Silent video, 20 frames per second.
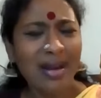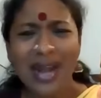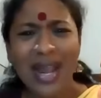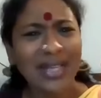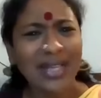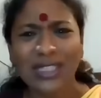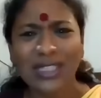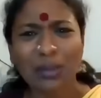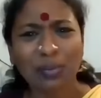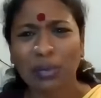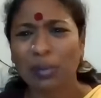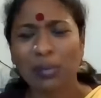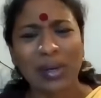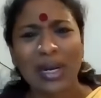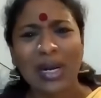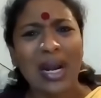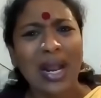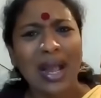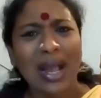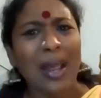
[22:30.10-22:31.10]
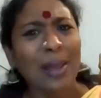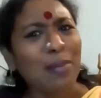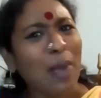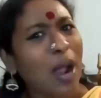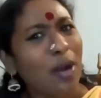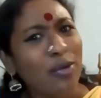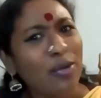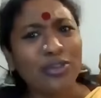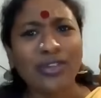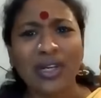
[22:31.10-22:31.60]
Unacceptable. I'm
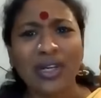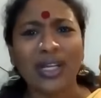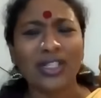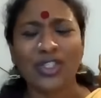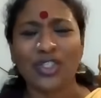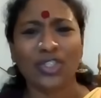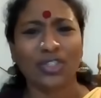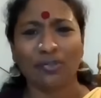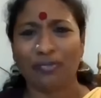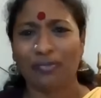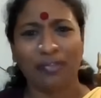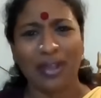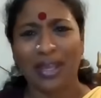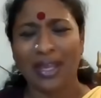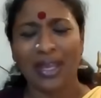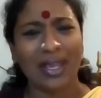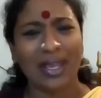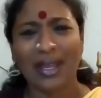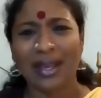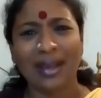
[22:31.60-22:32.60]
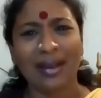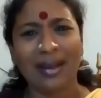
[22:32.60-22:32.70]
outraged, Faye.